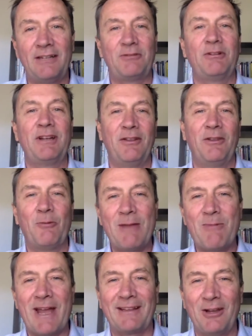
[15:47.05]
literally on the
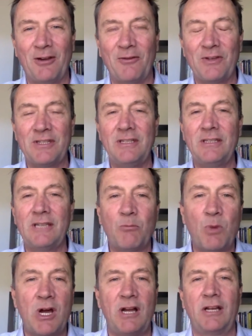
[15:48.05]
way back to the office and he
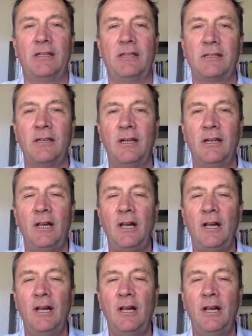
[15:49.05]
said, Marcus,